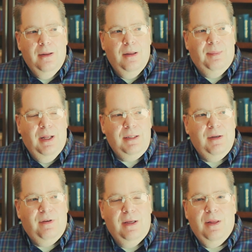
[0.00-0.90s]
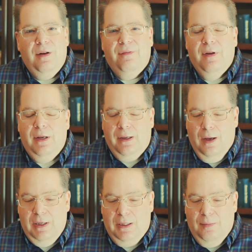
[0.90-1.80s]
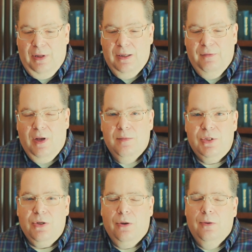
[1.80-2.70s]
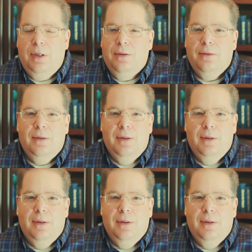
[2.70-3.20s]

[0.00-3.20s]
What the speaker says: The plaintiff and the defendant coming, and the plaintiff comes through, and